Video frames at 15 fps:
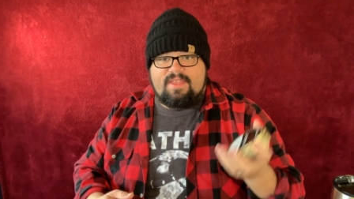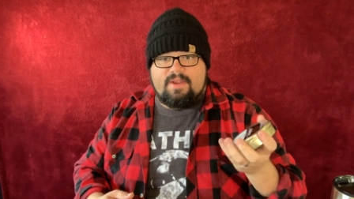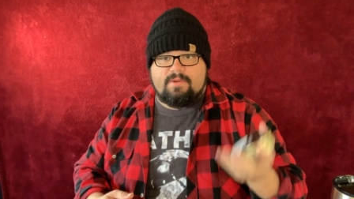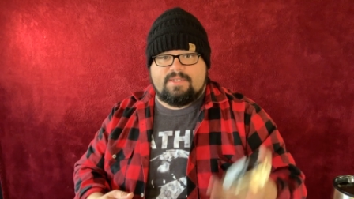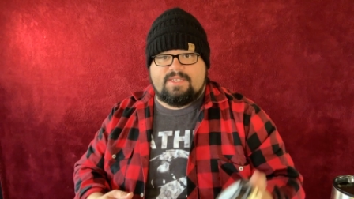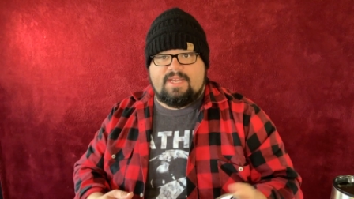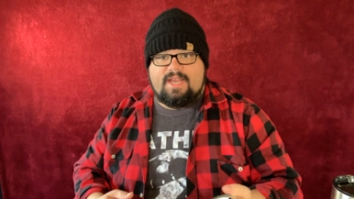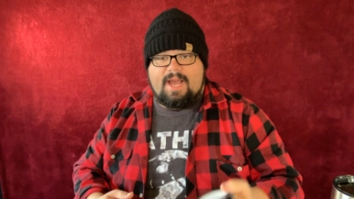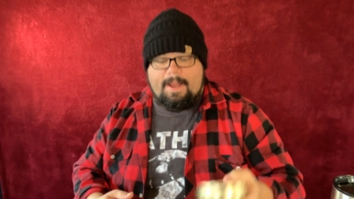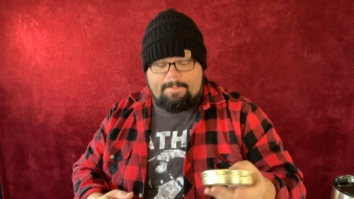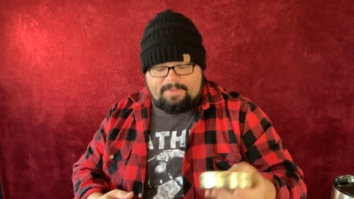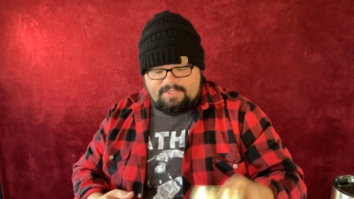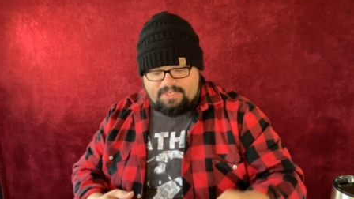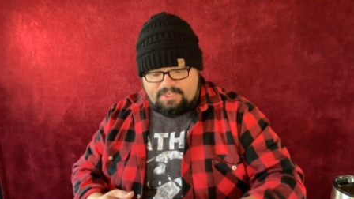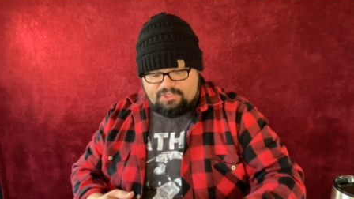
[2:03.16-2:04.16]
there was a
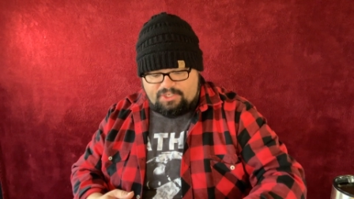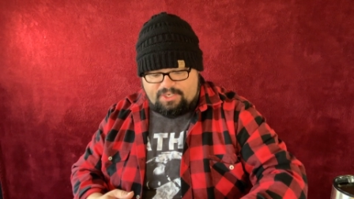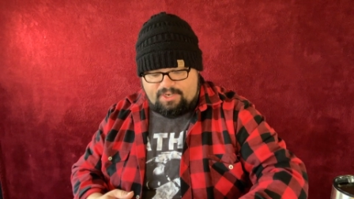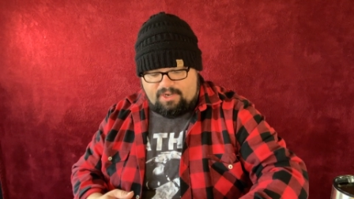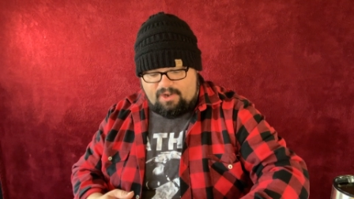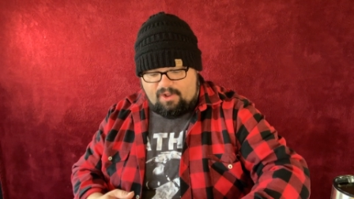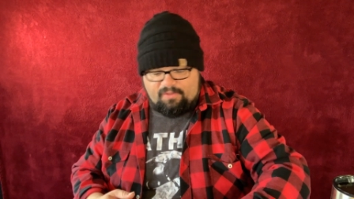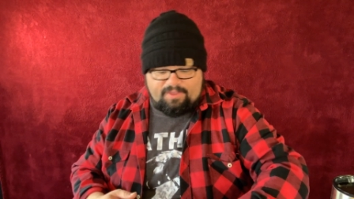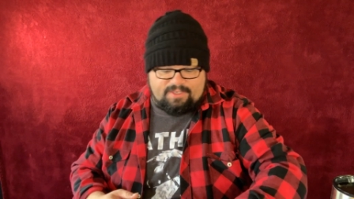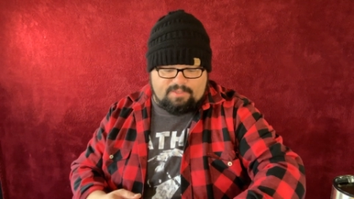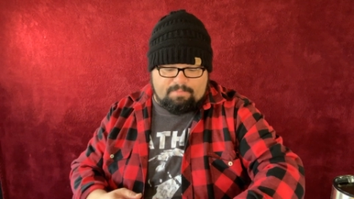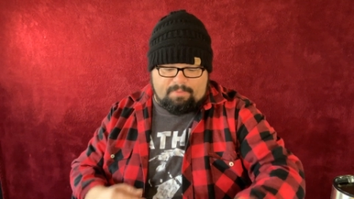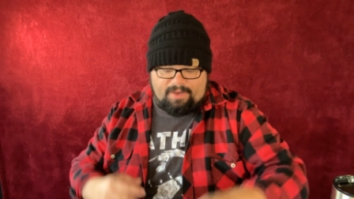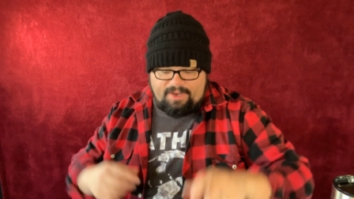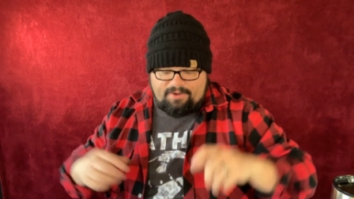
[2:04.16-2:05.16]
competition, and all these
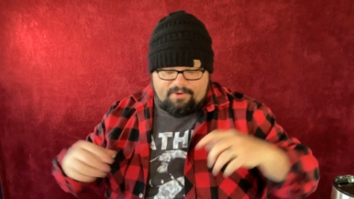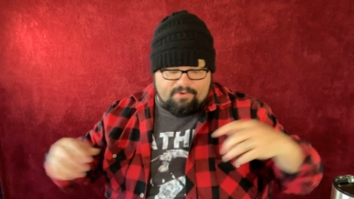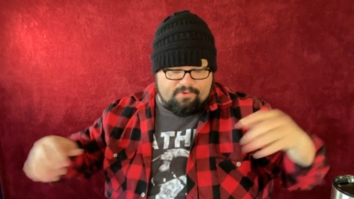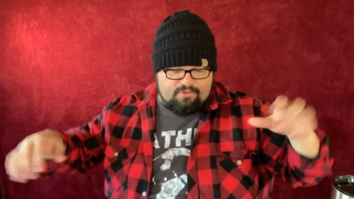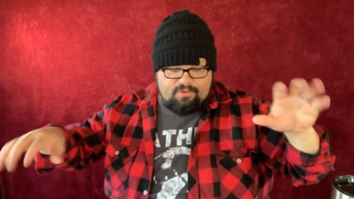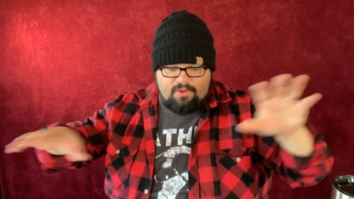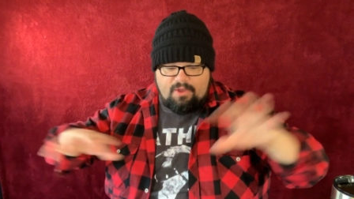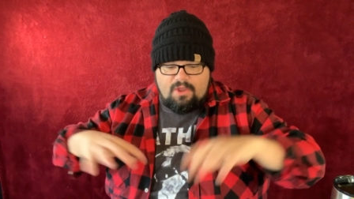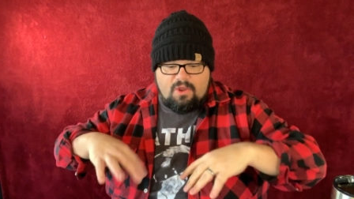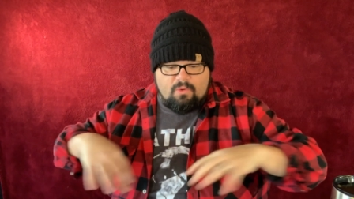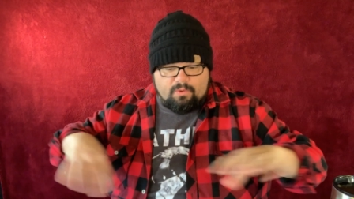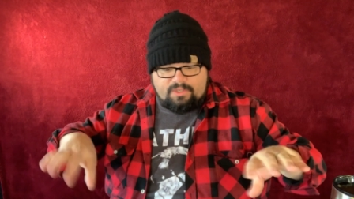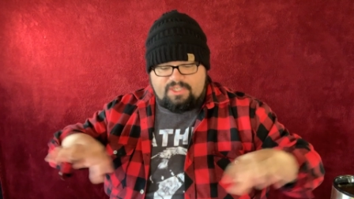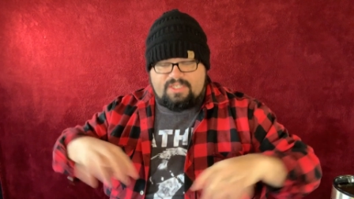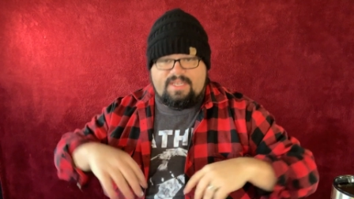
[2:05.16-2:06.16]
blenders
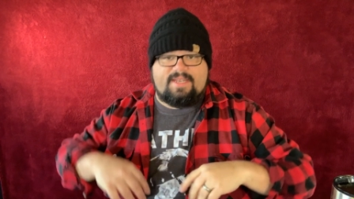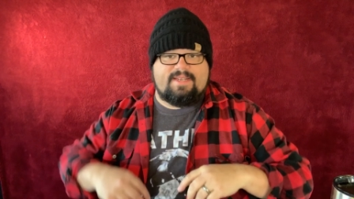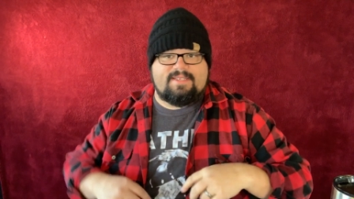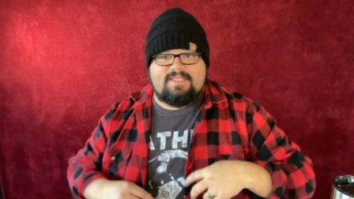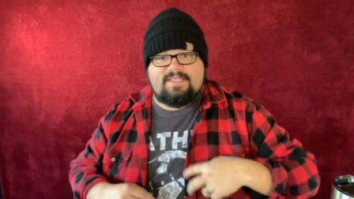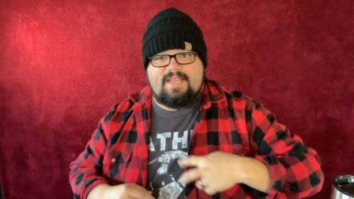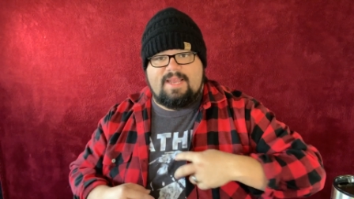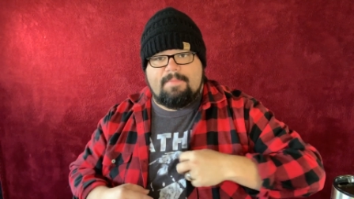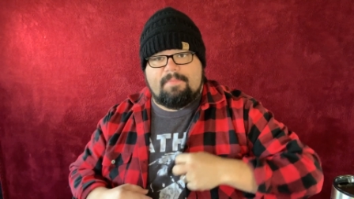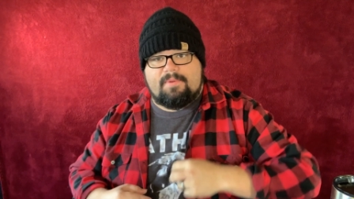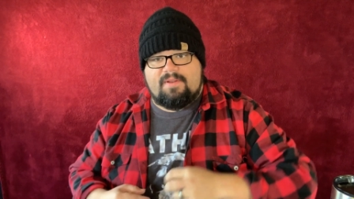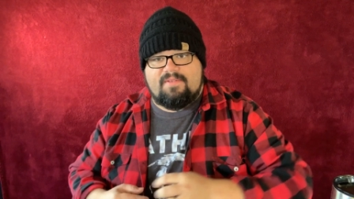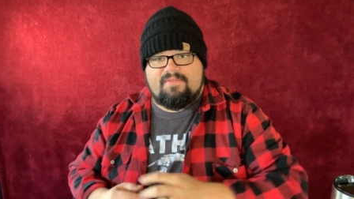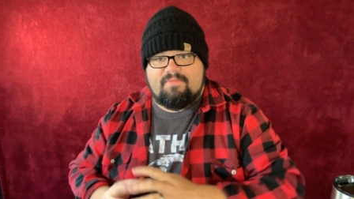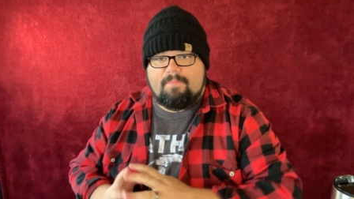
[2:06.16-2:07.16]
were sent a
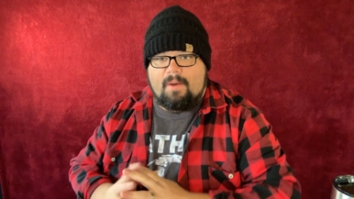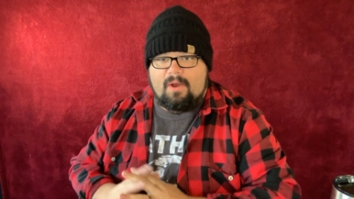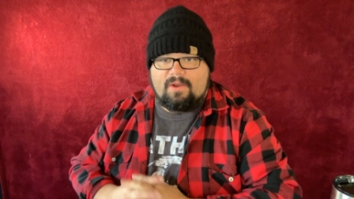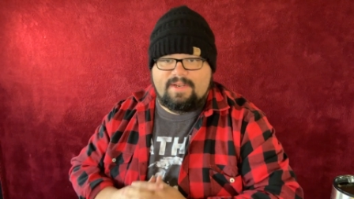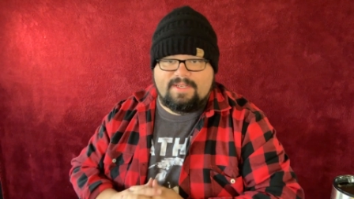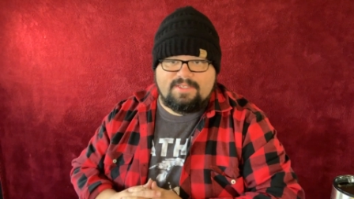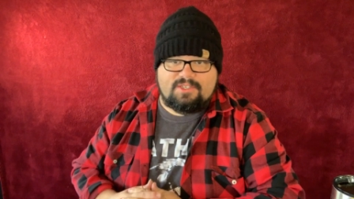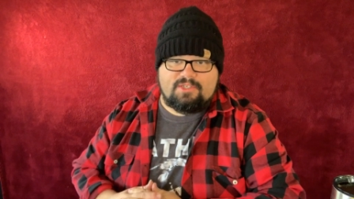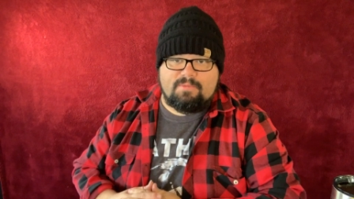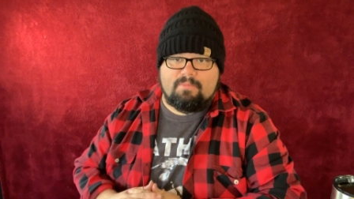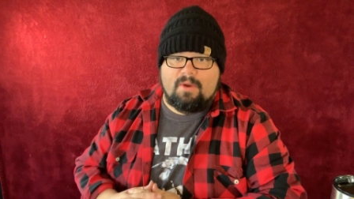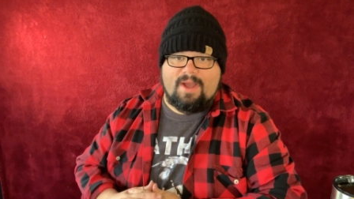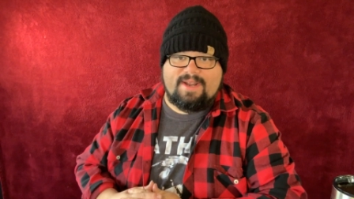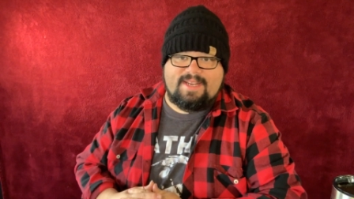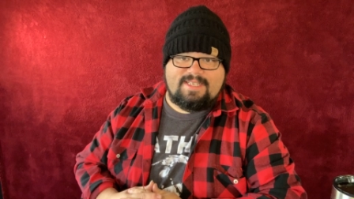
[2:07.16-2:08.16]
sample of Balkan
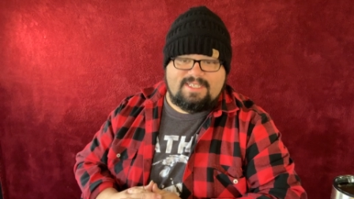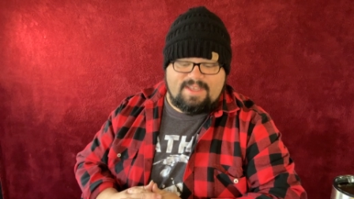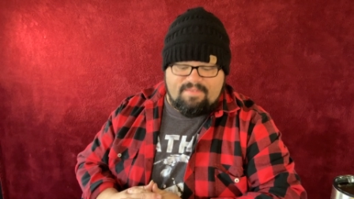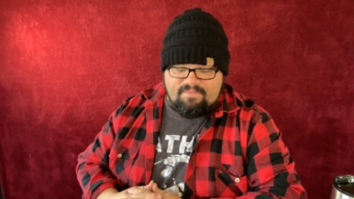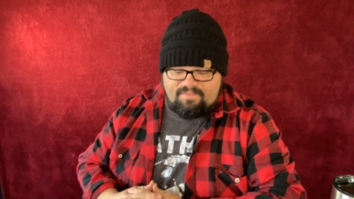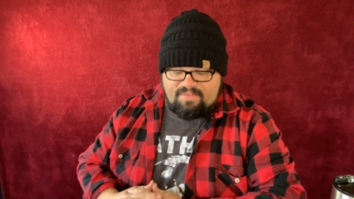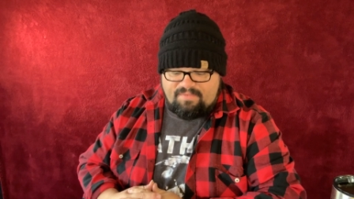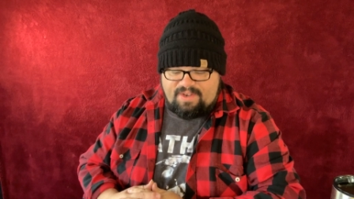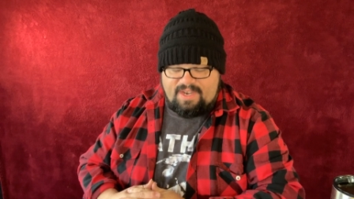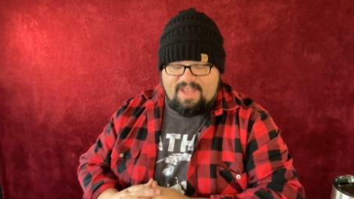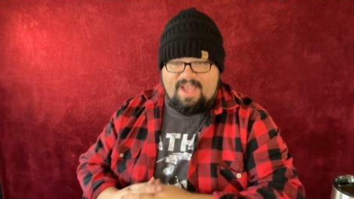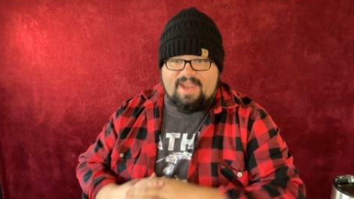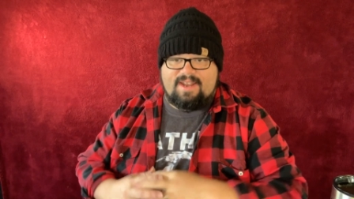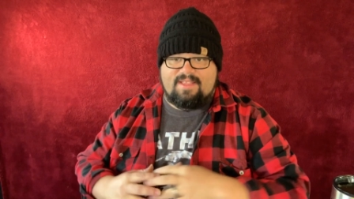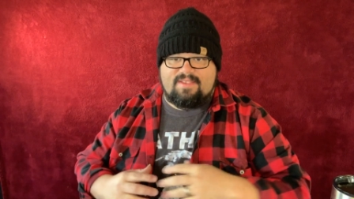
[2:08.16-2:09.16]
Sobrani
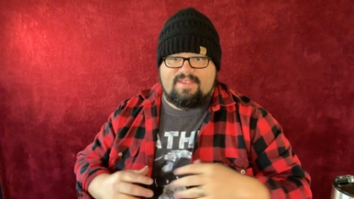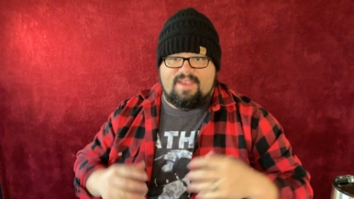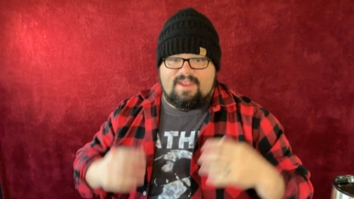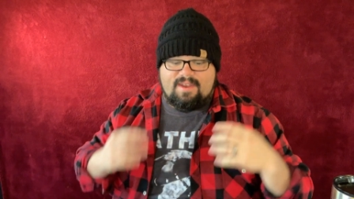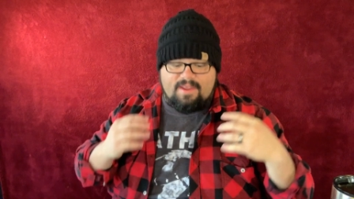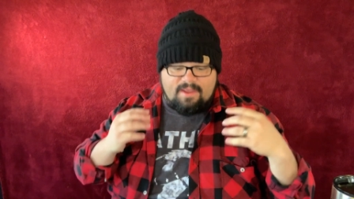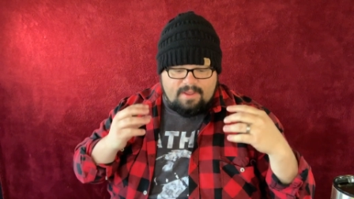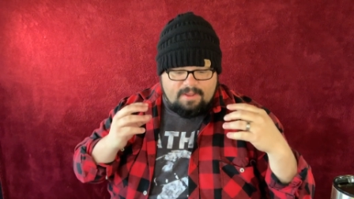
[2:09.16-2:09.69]
759 and said,